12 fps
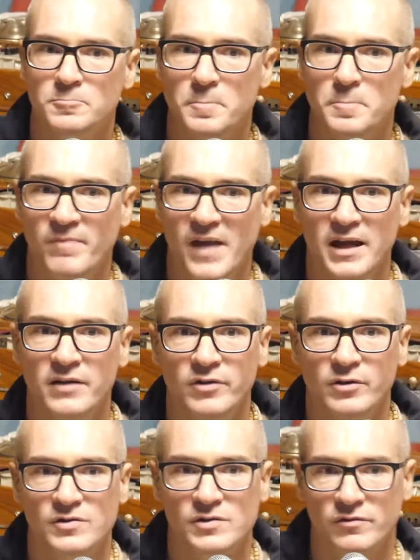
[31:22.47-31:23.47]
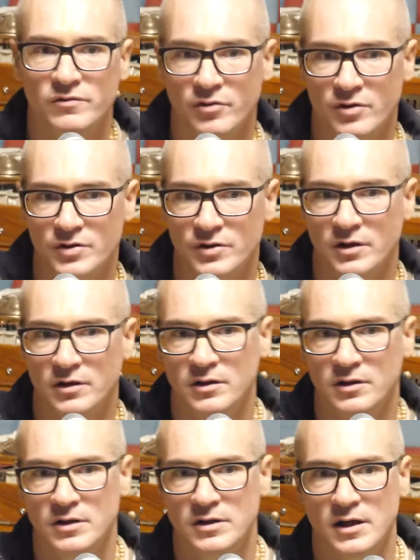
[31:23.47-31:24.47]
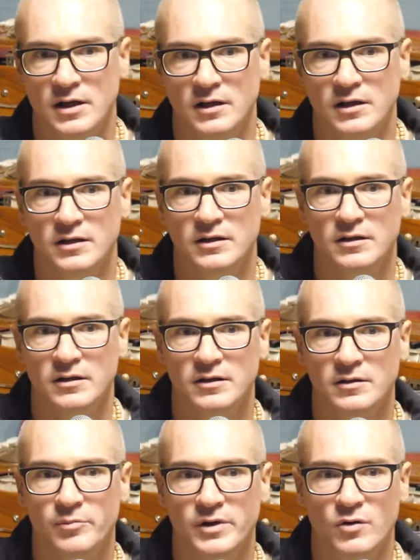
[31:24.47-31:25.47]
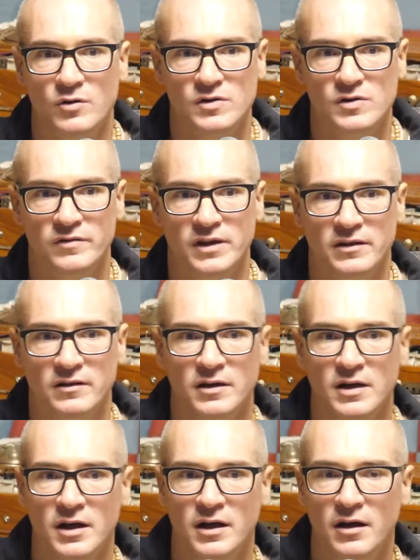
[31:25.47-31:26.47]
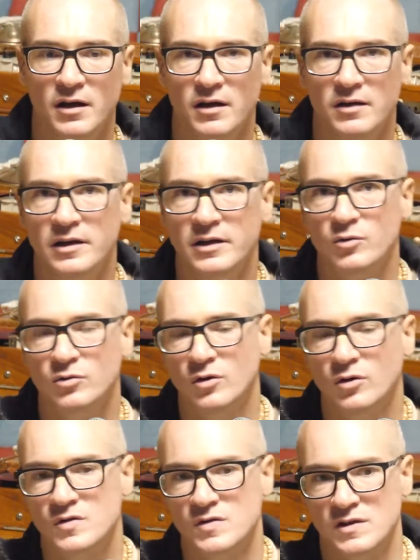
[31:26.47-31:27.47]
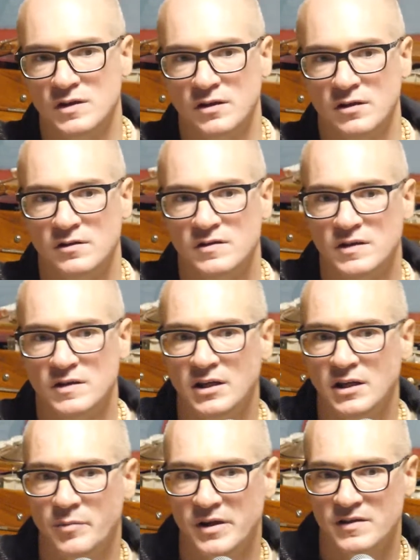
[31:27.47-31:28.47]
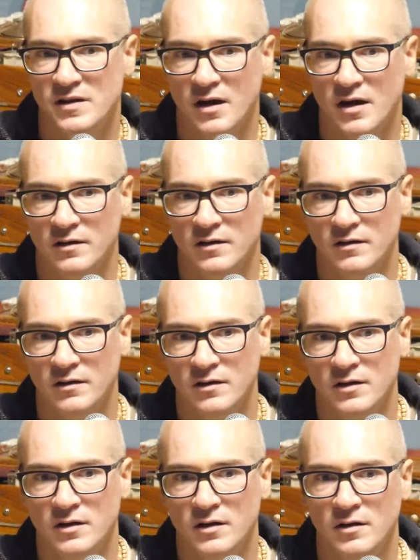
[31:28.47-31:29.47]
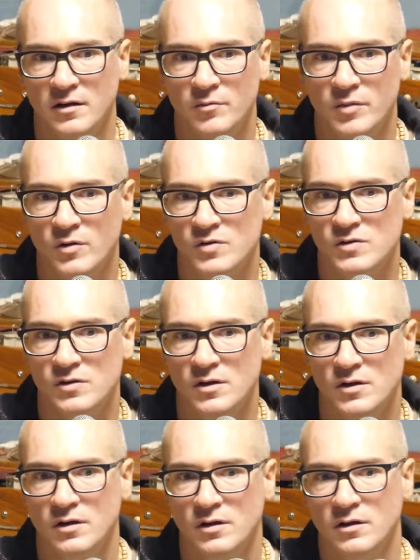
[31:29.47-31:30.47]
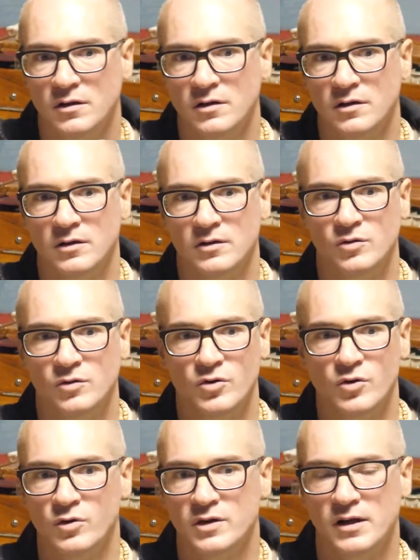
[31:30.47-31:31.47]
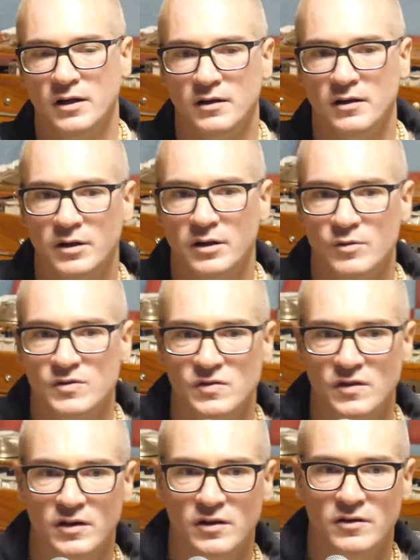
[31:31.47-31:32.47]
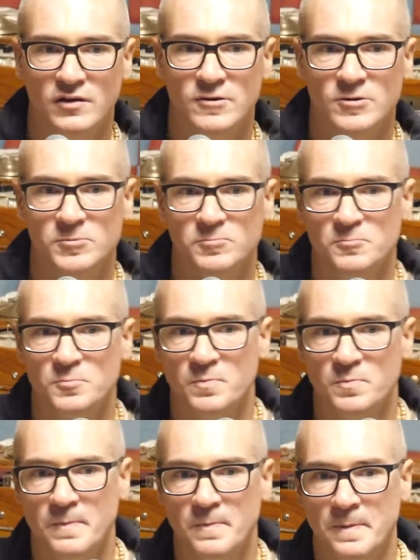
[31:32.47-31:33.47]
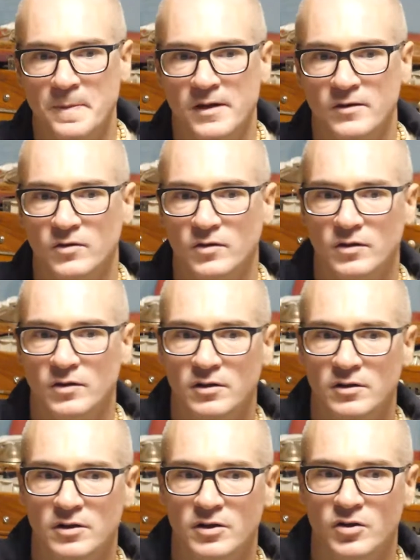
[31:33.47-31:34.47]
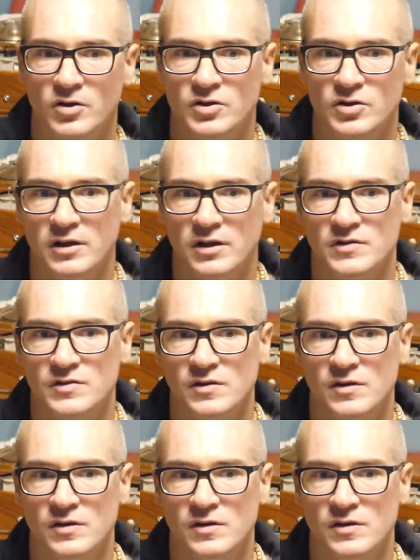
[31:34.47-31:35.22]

envious of Krishna, and because of that, they could not see him as God. Because Duryodhana, he was thinking that Krishna is